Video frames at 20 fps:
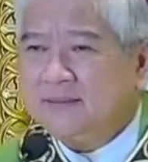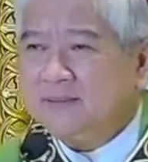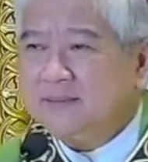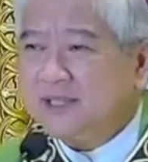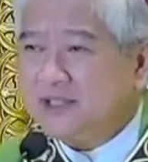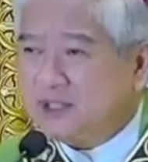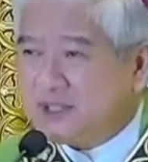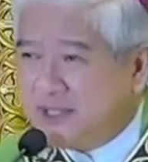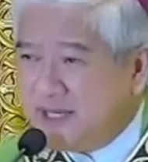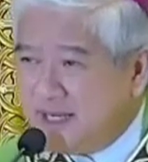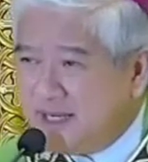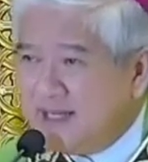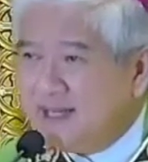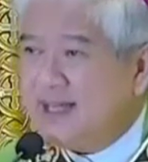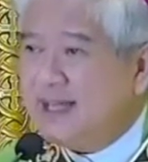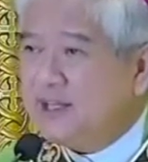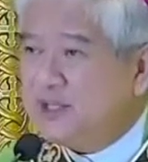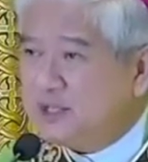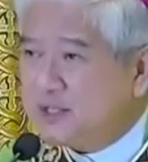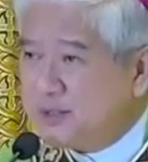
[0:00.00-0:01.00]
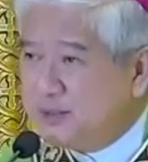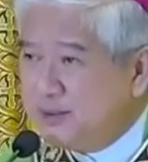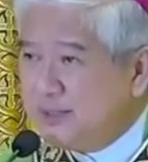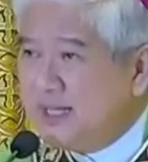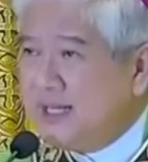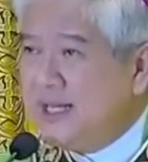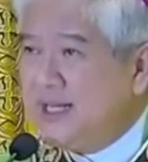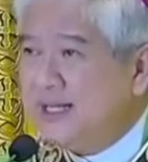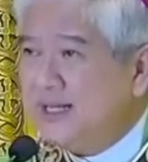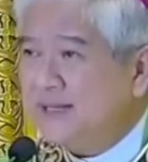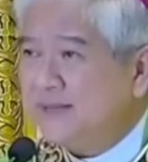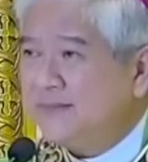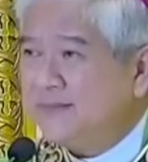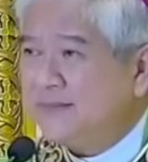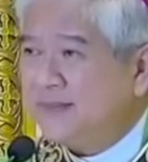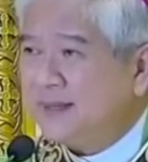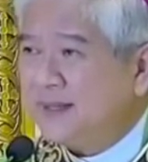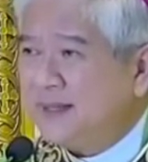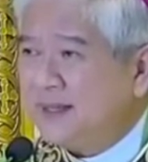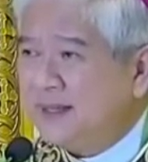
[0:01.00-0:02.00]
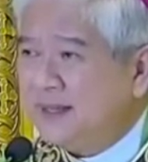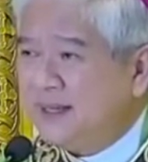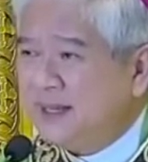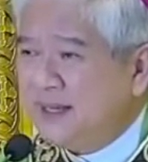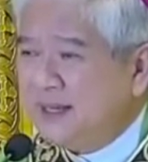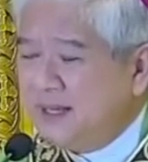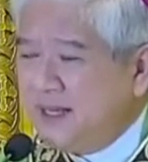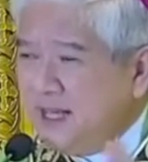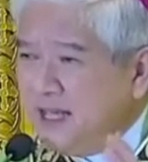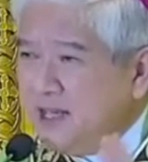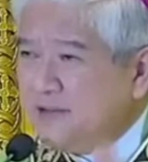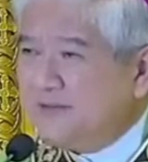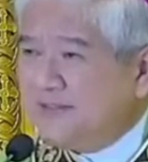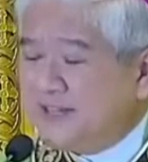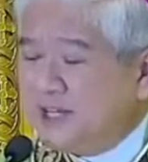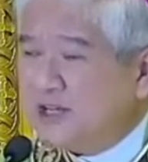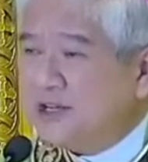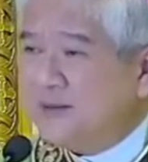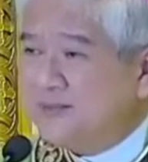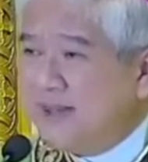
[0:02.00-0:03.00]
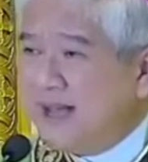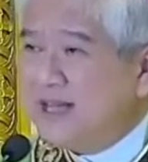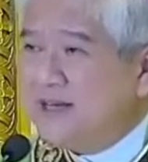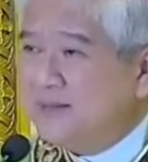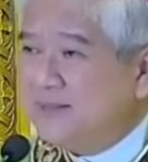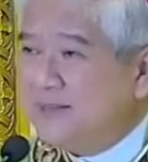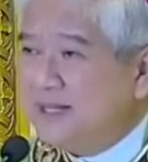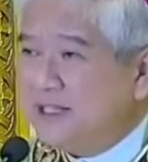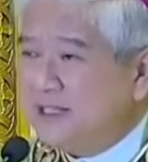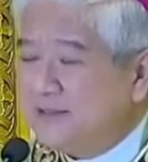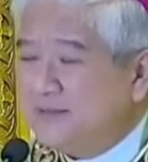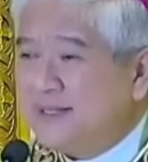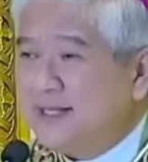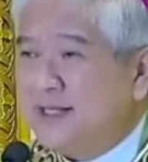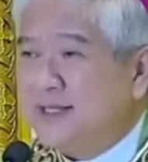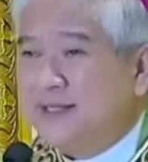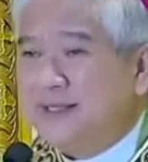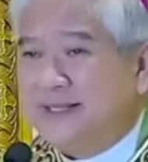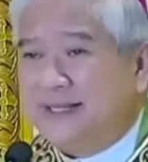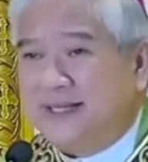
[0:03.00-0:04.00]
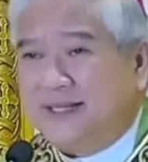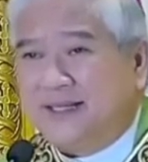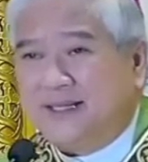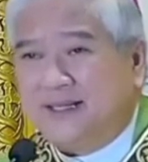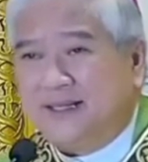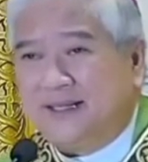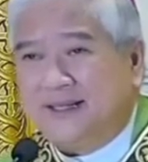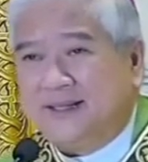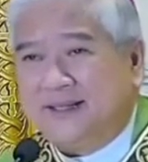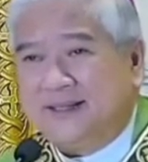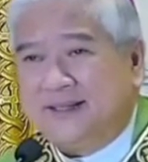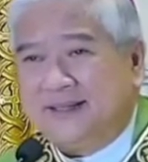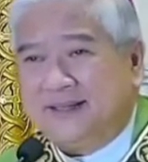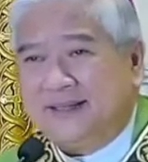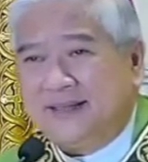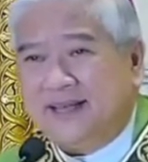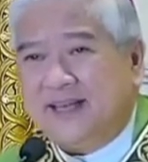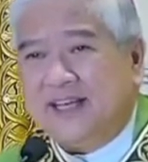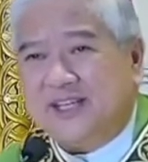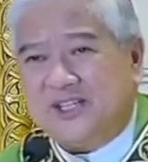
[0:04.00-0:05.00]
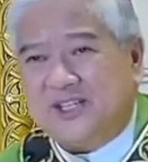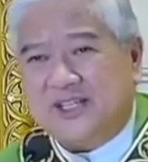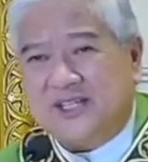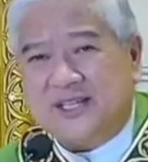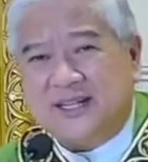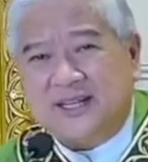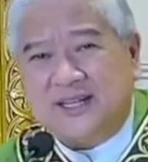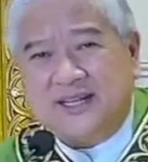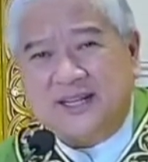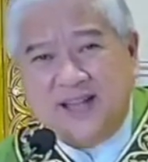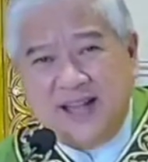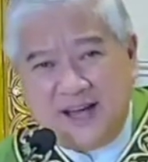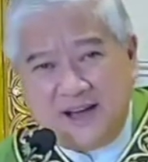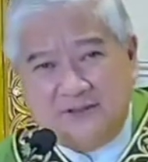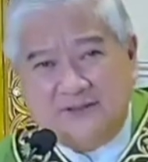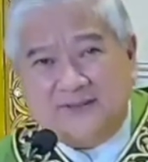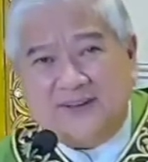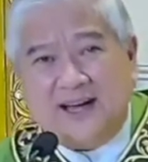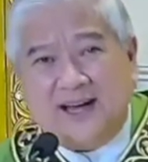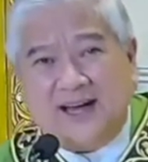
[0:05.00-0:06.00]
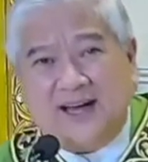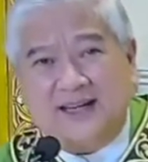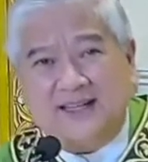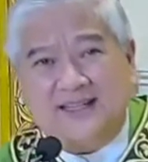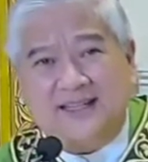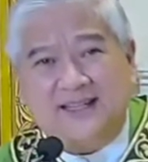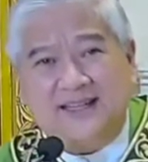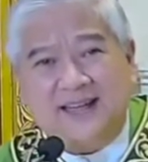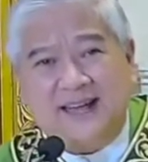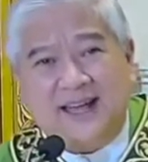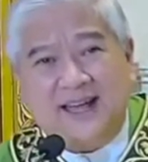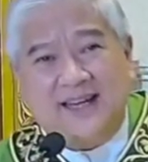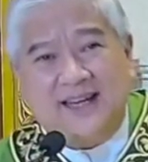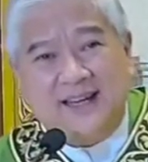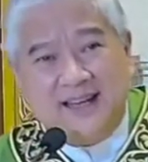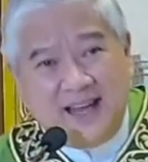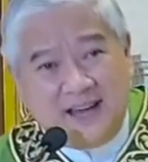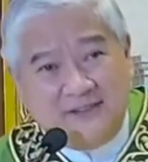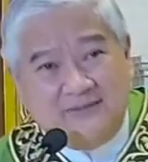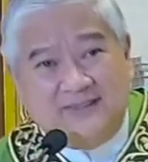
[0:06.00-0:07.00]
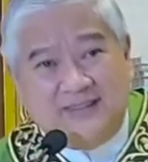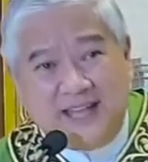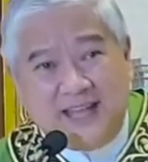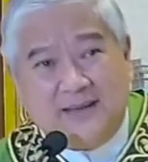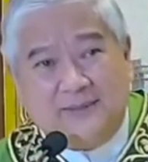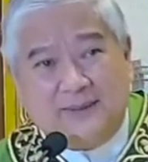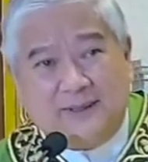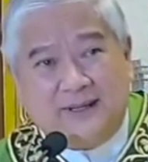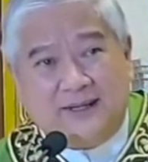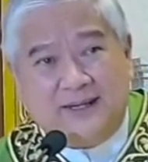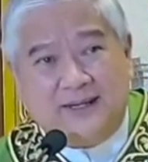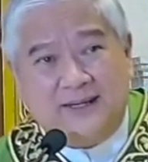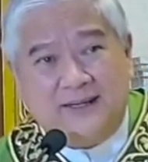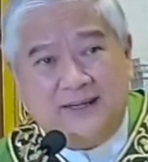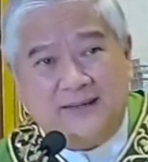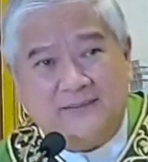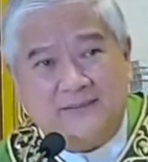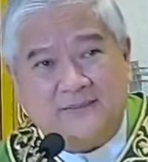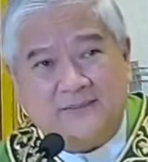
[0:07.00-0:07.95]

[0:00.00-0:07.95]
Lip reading: But really and truly, if the commandment of the Lord is love God and love neighbor,